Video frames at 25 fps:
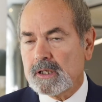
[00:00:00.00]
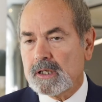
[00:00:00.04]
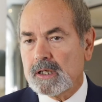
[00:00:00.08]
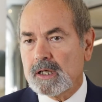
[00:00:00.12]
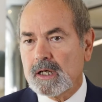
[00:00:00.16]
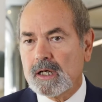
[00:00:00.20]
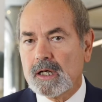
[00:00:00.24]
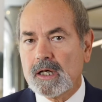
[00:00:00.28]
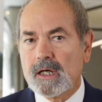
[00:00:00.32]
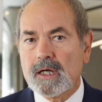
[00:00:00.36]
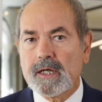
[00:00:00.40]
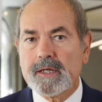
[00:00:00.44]

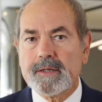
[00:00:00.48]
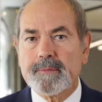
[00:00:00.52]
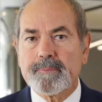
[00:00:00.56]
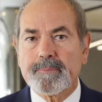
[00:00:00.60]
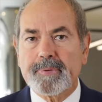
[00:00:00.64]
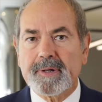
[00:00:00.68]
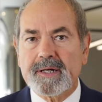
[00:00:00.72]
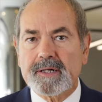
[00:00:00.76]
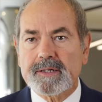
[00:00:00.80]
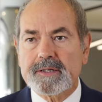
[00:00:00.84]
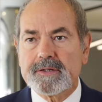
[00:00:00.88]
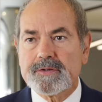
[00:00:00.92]
In
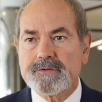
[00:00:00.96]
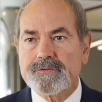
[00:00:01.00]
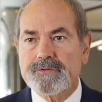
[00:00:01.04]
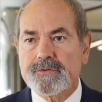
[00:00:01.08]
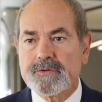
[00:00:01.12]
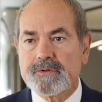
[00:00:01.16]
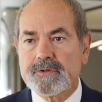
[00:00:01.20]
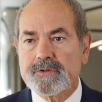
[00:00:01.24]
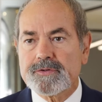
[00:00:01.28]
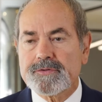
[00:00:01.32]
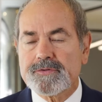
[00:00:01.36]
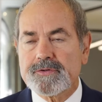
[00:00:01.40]

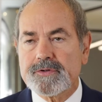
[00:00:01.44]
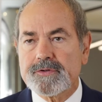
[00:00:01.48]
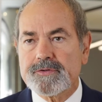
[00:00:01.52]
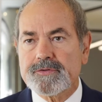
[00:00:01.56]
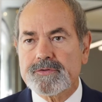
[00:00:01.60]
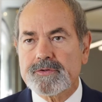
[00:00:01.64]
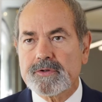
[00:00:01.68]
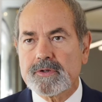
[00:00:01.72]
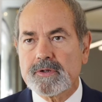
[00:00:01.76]
Parkinson's disease,